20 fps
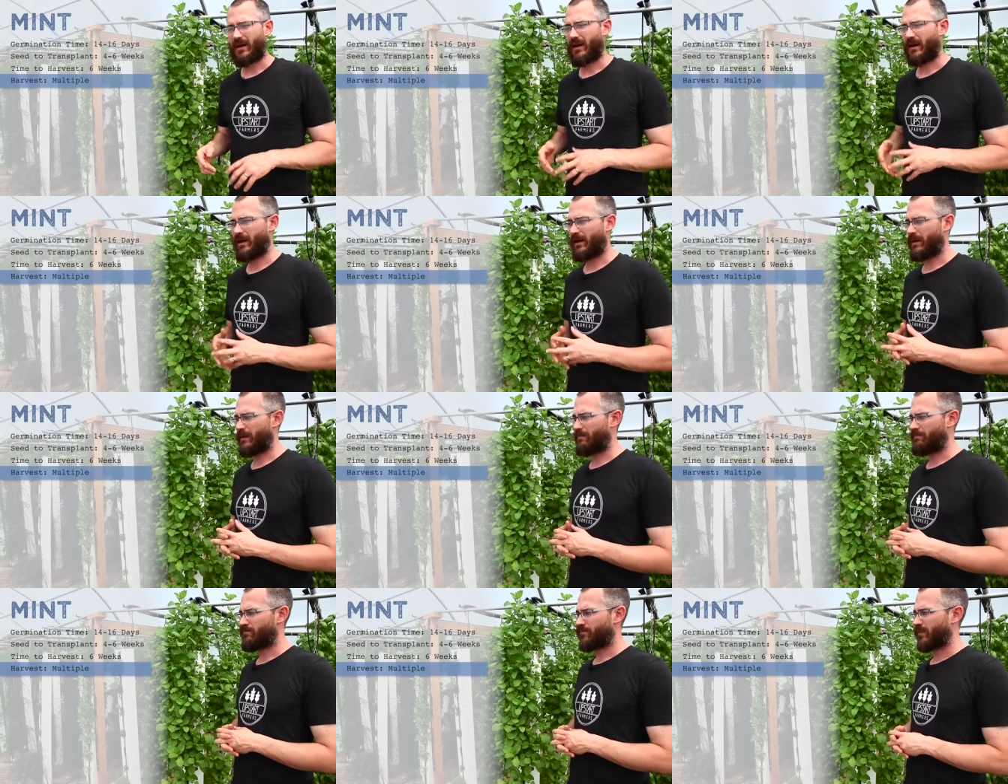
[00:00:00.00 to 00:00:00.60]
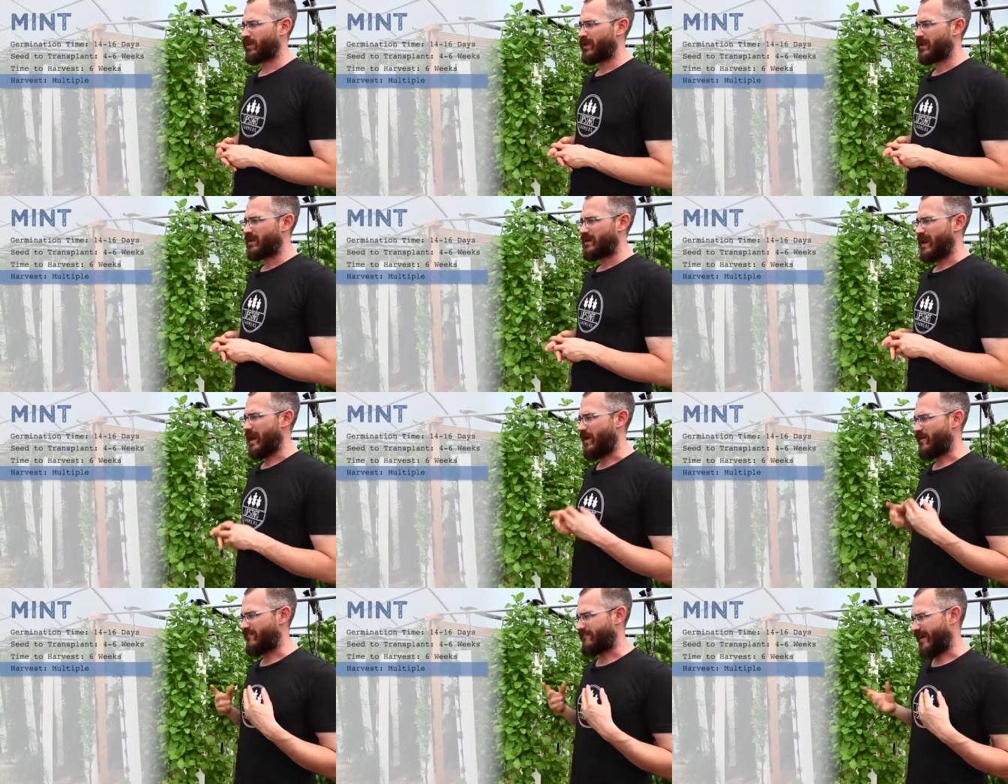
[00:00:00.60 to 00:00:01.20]
Um,
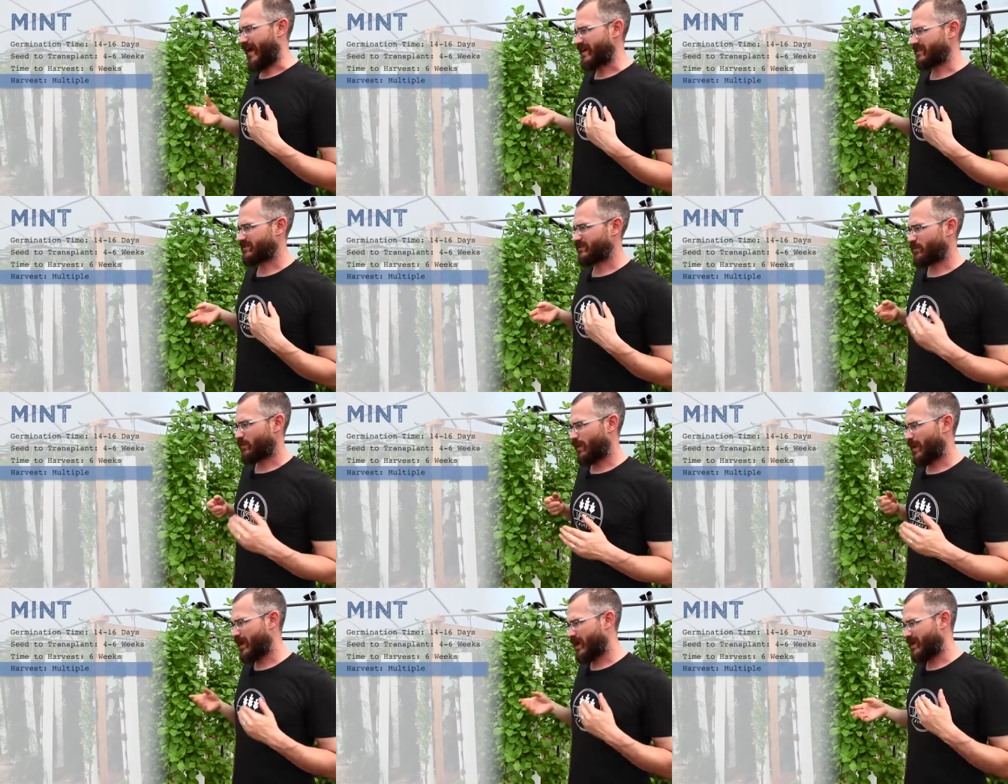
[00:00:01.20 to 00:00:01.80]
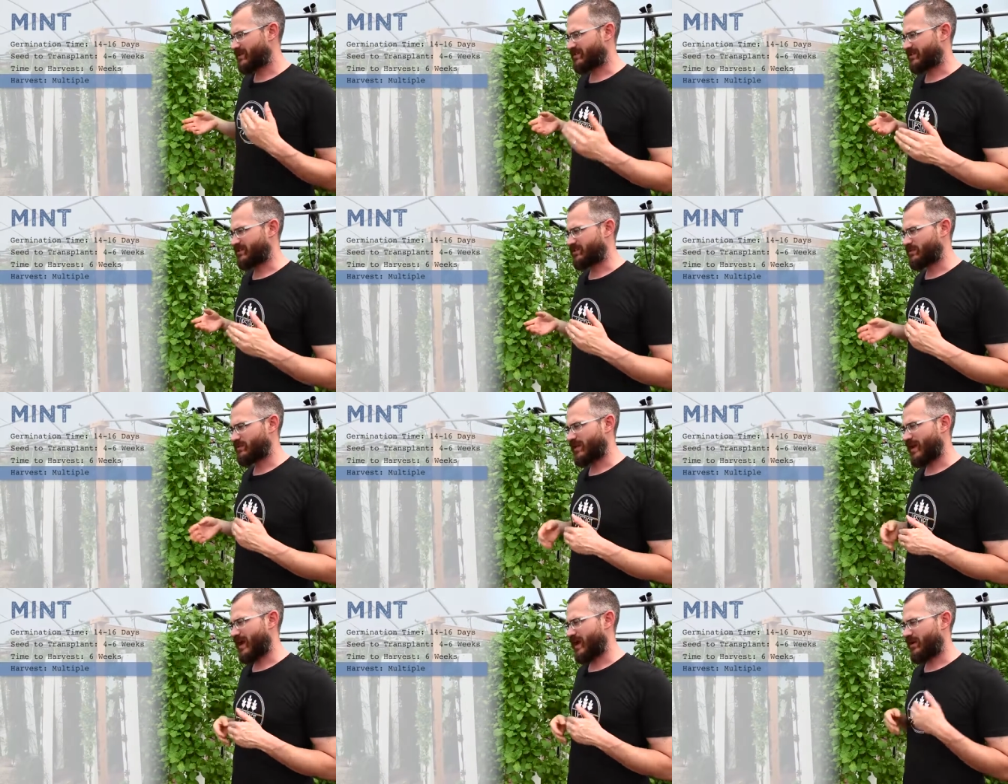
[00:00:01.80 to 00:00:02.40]
now a faster way to
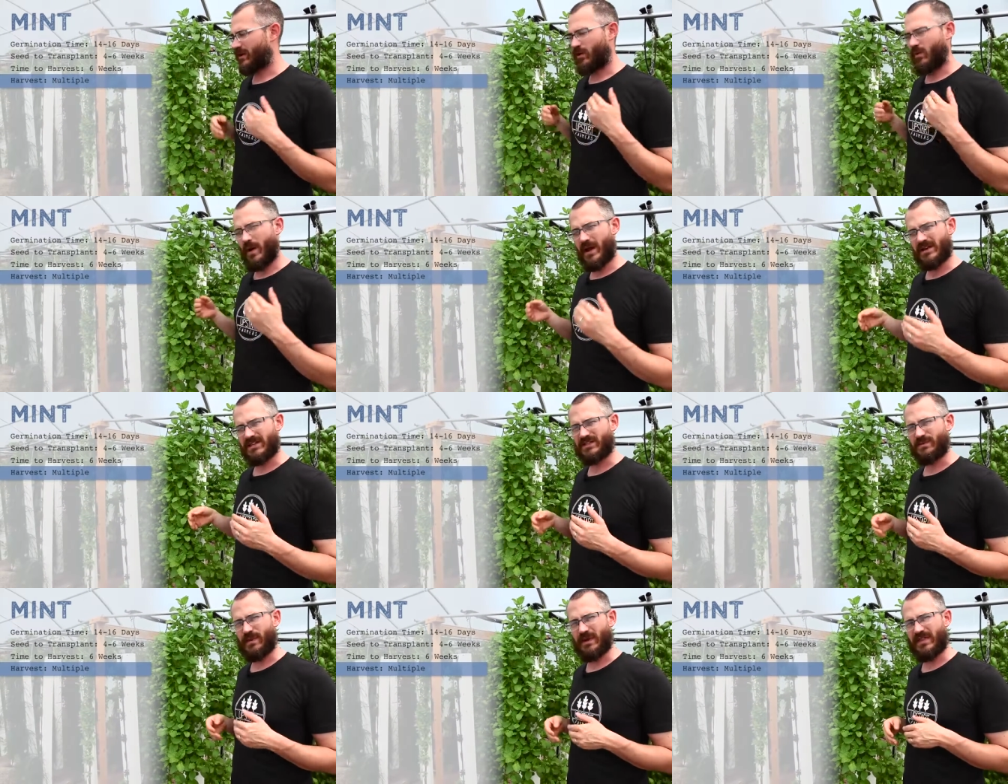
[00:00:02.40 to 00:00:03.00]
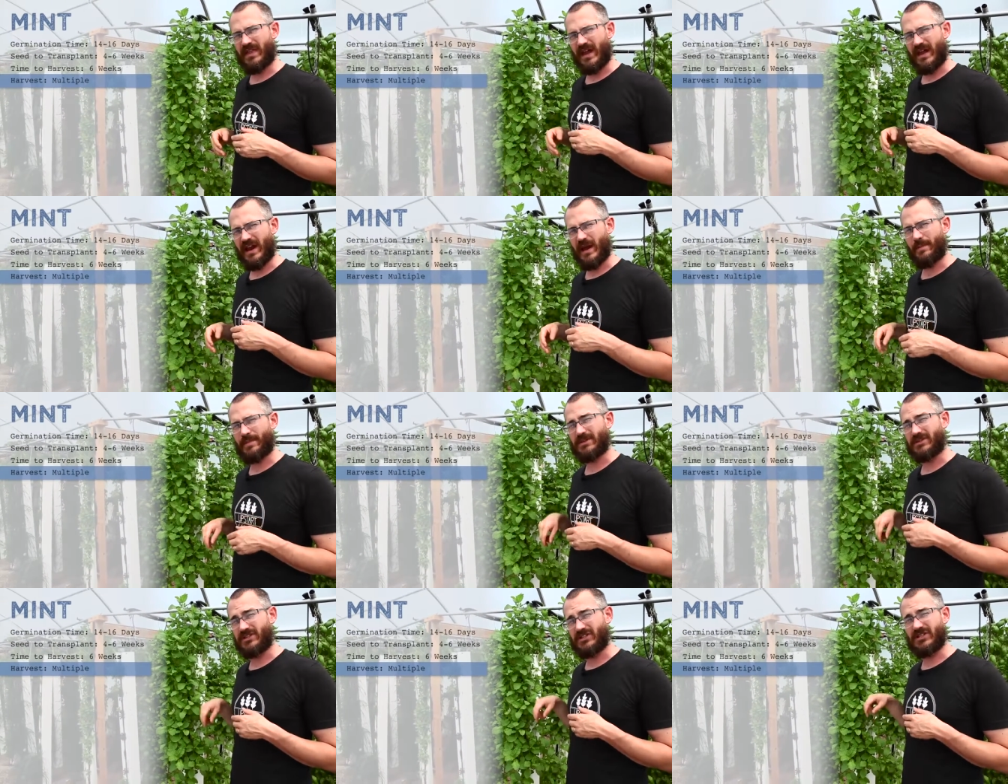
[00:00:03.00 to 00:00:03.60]
do that or a way to speed that
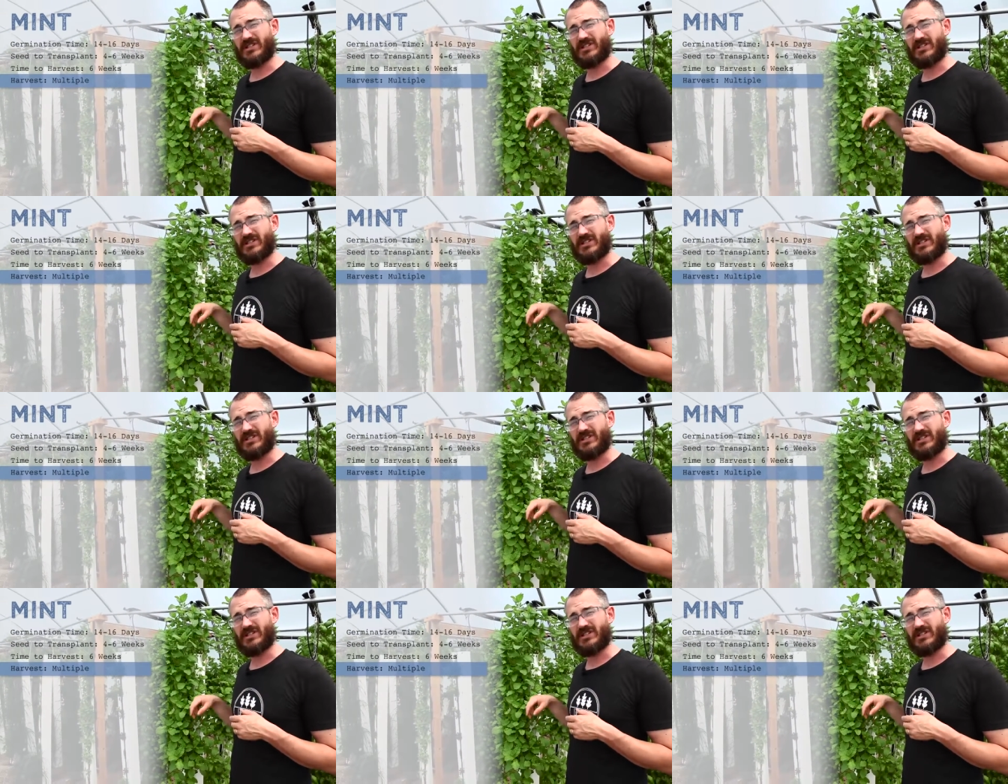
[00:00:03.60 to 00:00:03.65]
up is